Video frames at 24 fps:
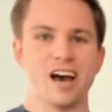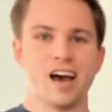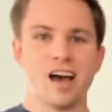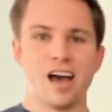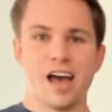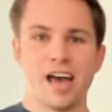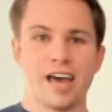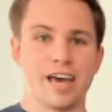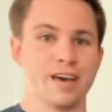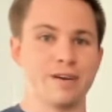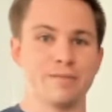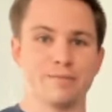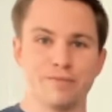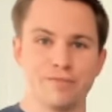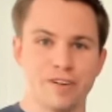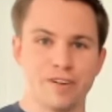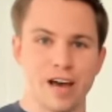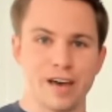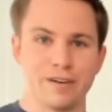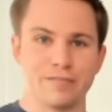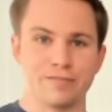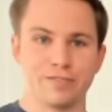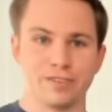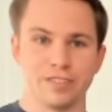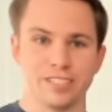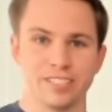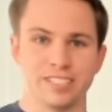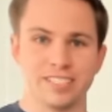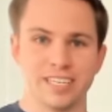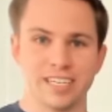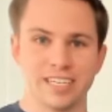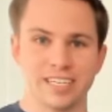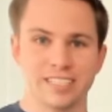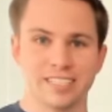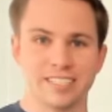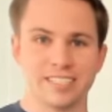I am
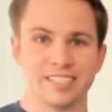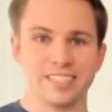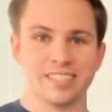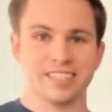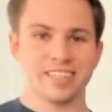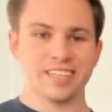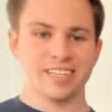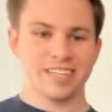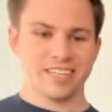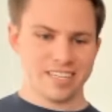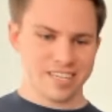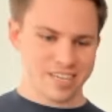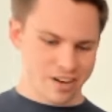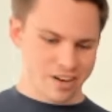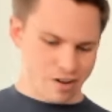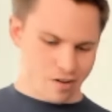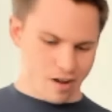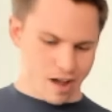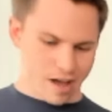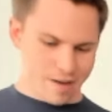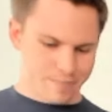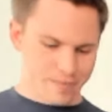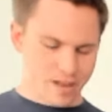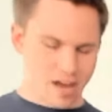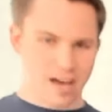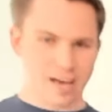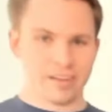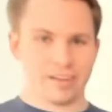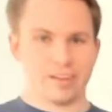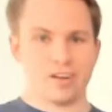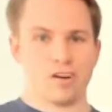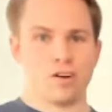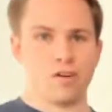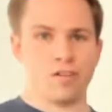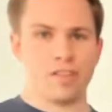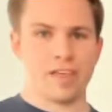5'6". You know, I'm
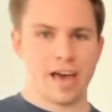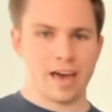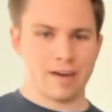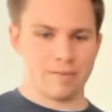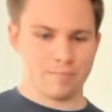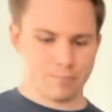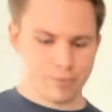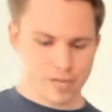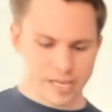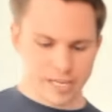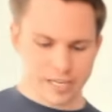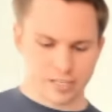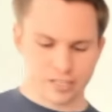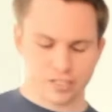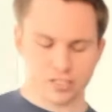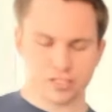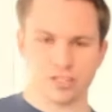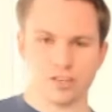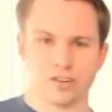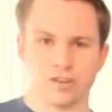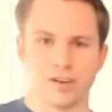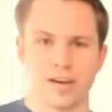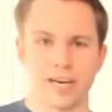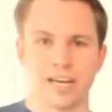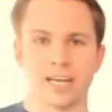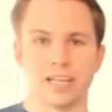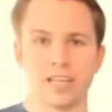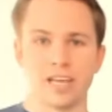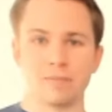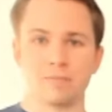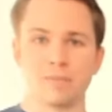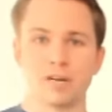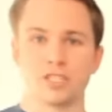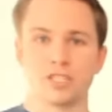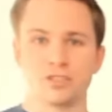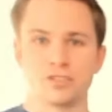not all that big, so, and I
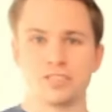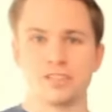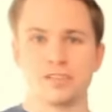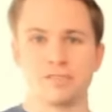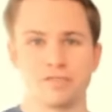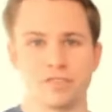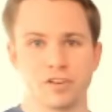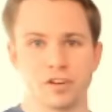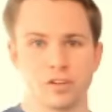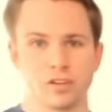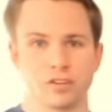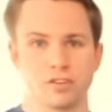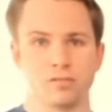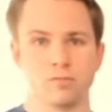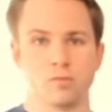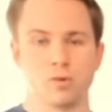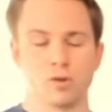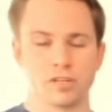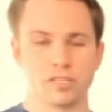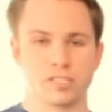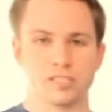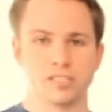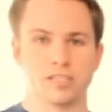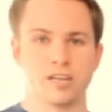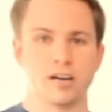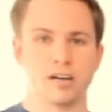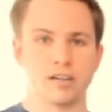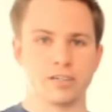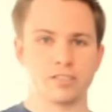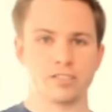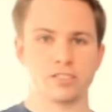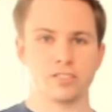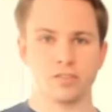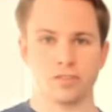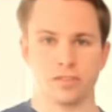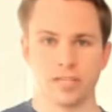like my jersey to fit a little more
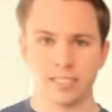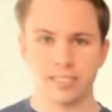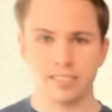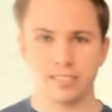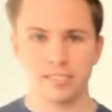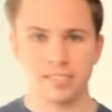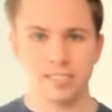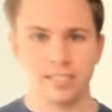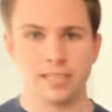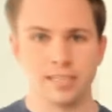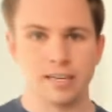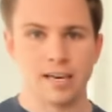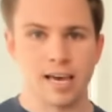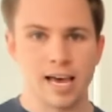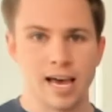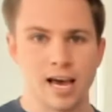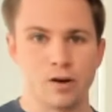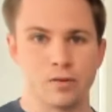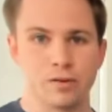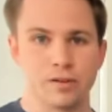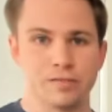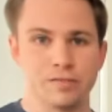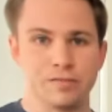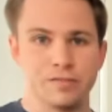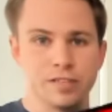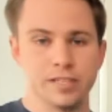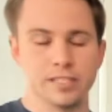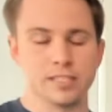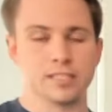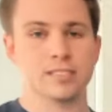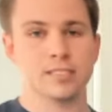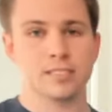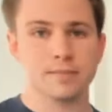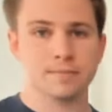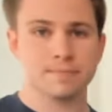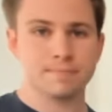snug. So let's see how it
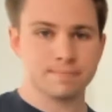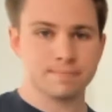fits.